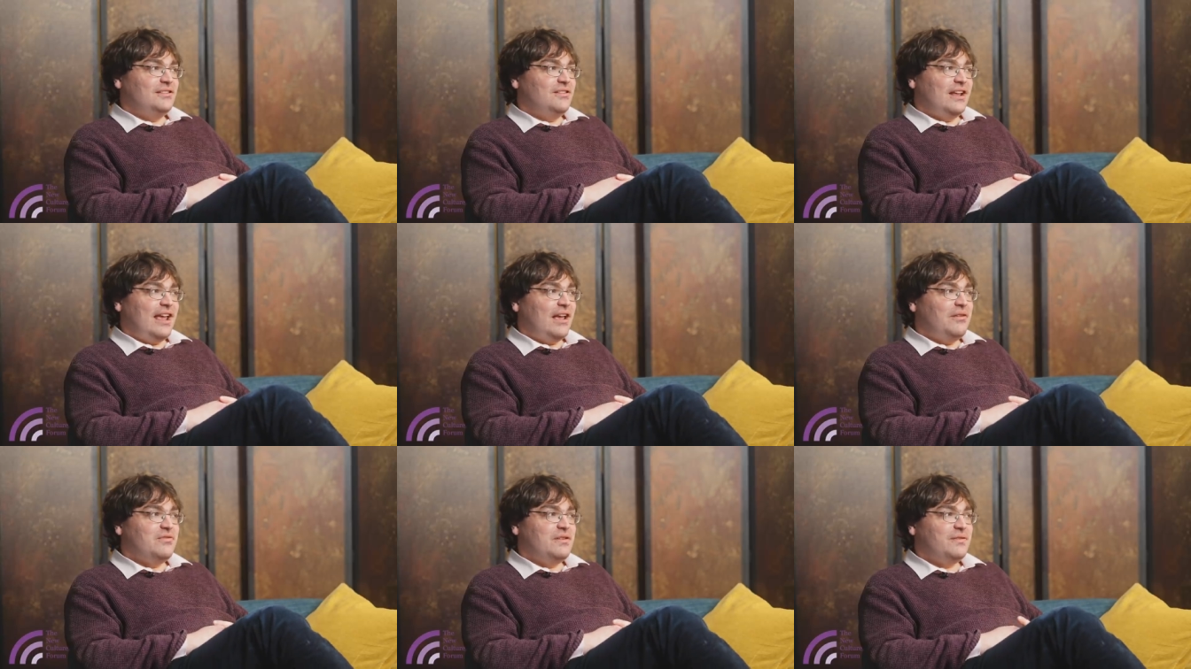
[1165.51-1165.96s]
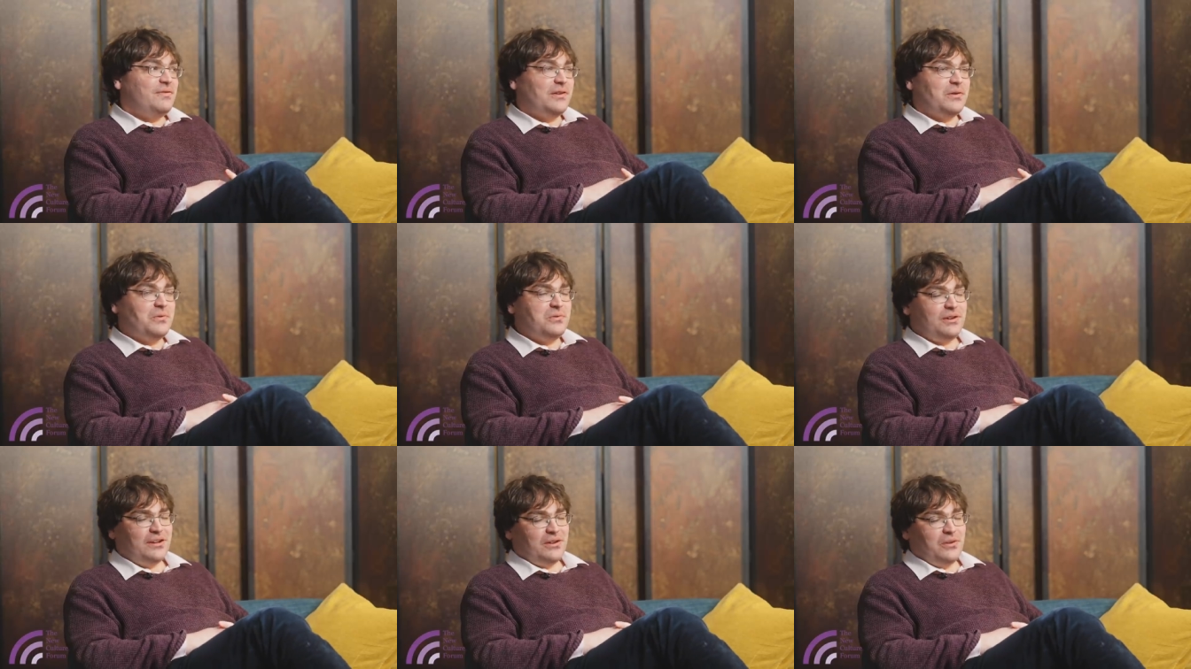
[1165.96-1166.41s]
Henry
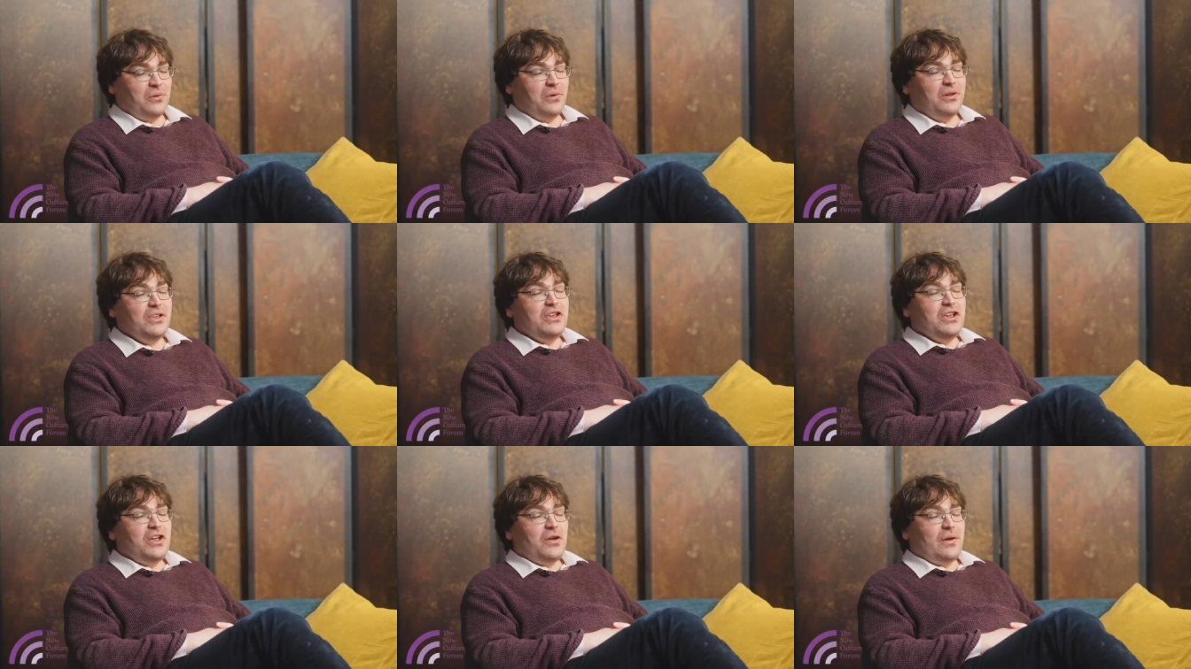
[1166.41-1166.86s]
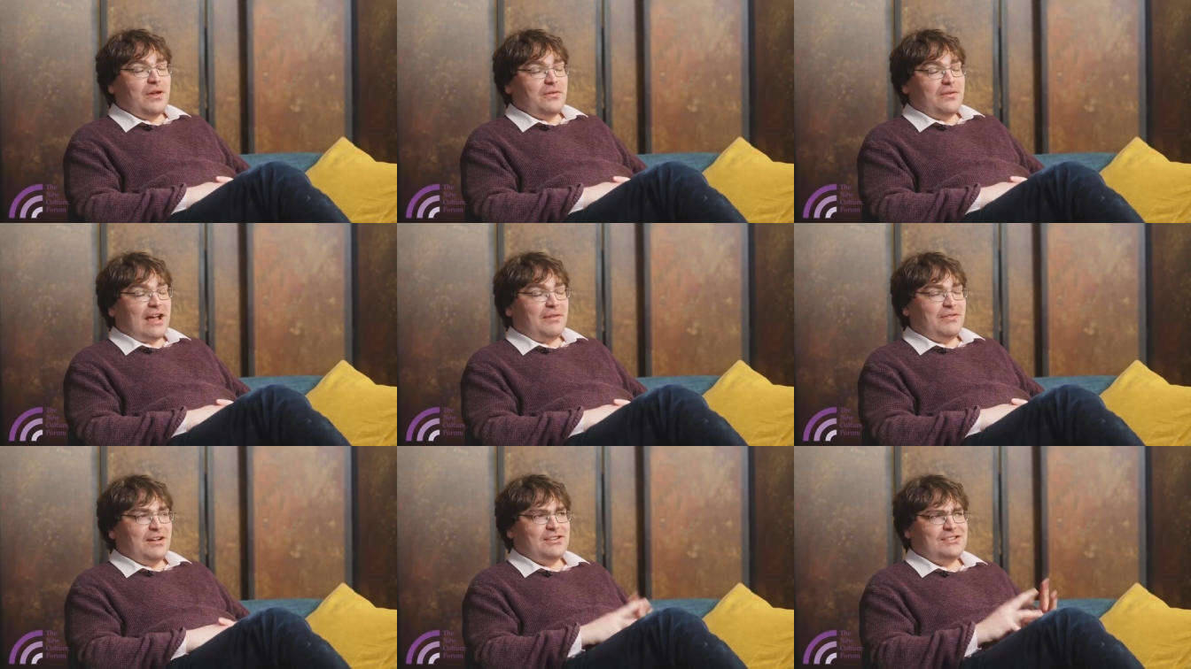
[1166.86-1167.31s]
Fielding or whoever
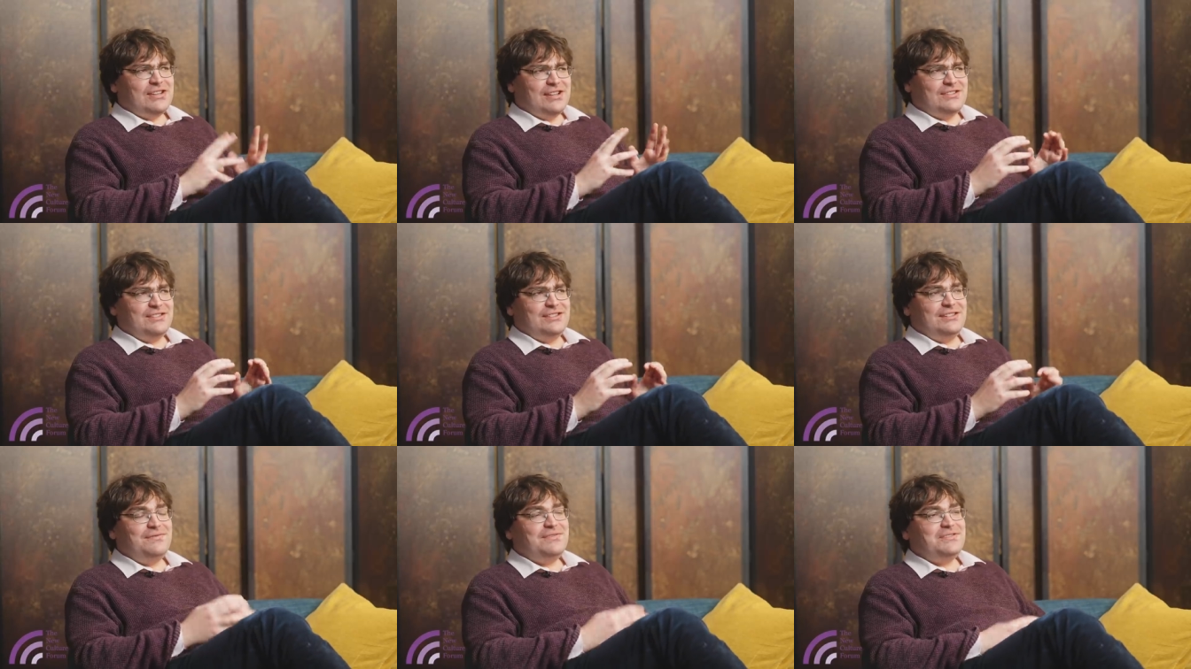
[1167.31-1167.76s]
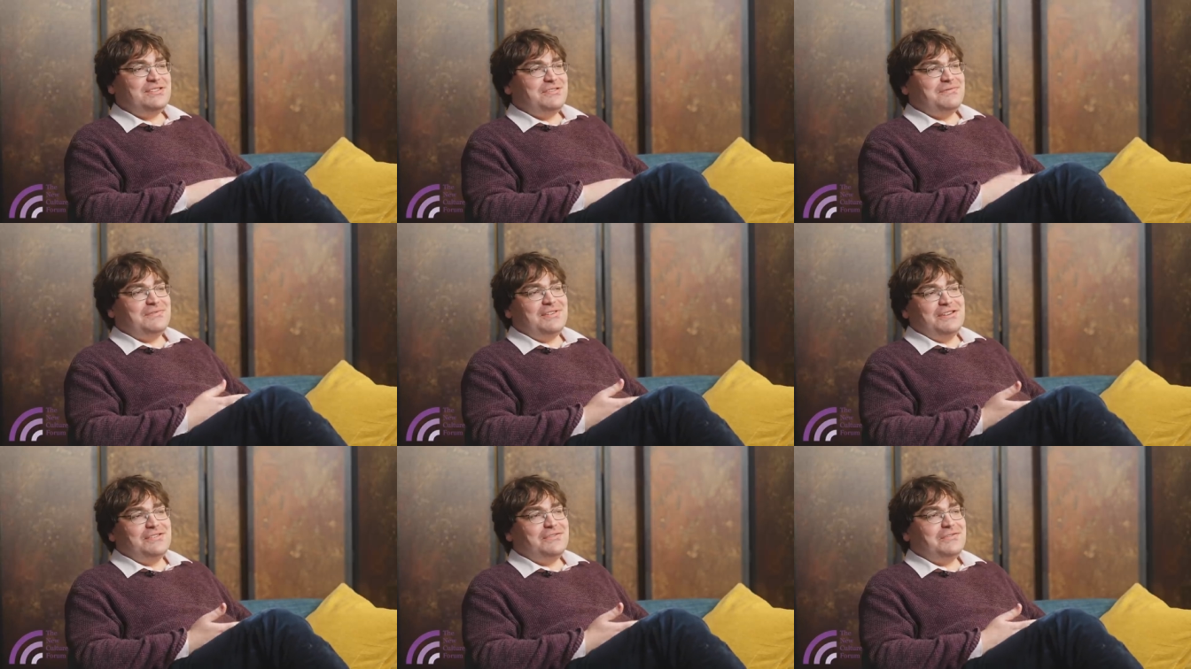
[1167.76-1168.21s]
having a sensitivity
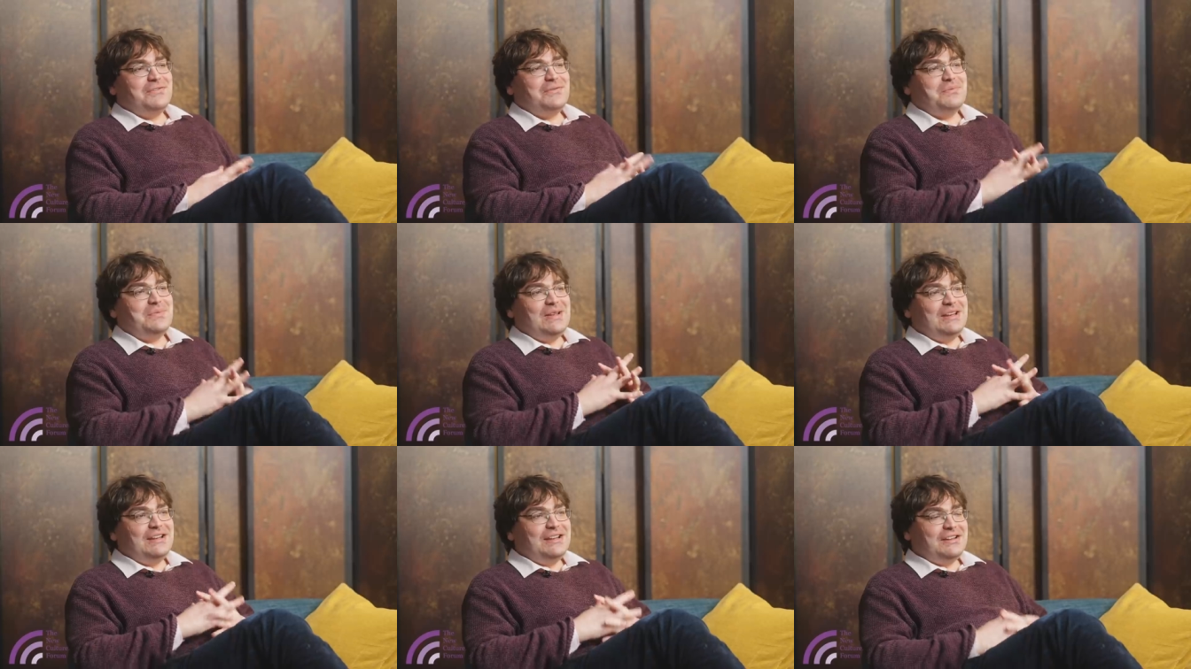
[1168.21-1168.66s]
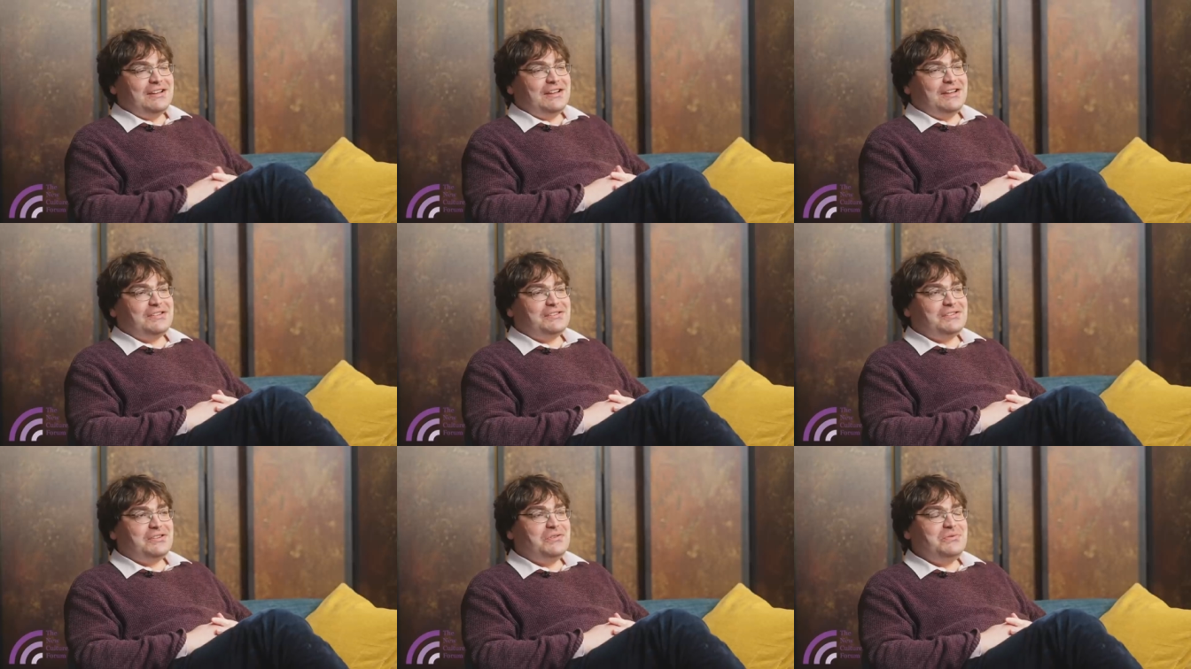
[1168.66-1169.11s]
reader? I mean,
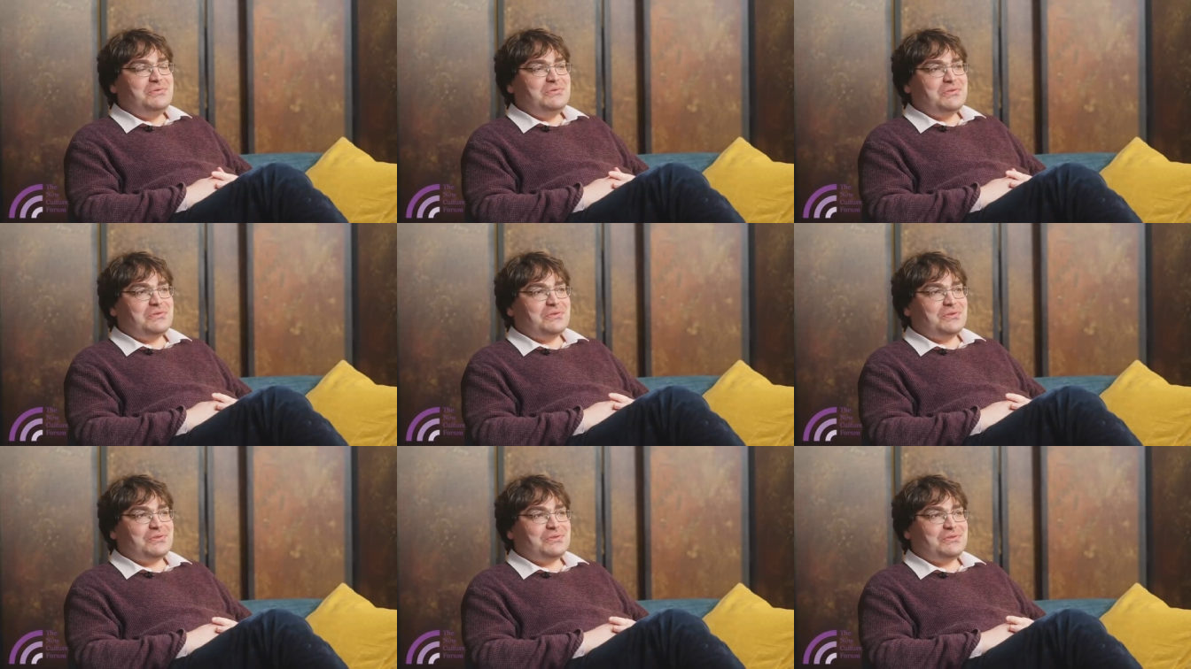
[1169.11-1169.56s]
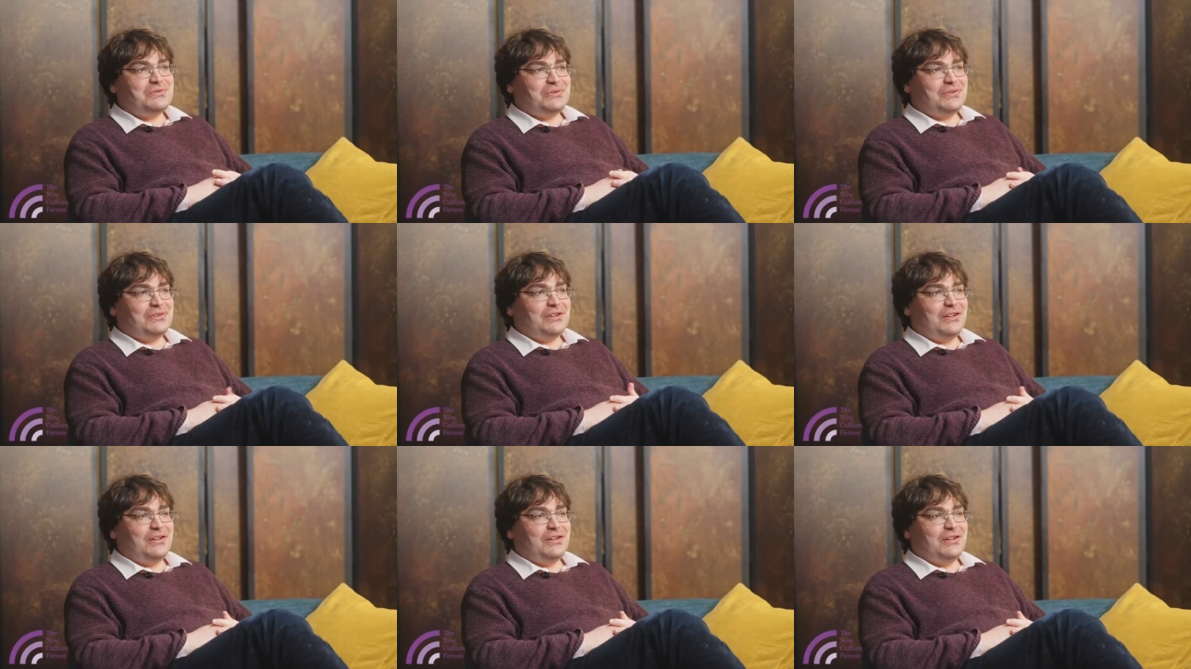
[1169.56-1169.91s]
it's ludicrous.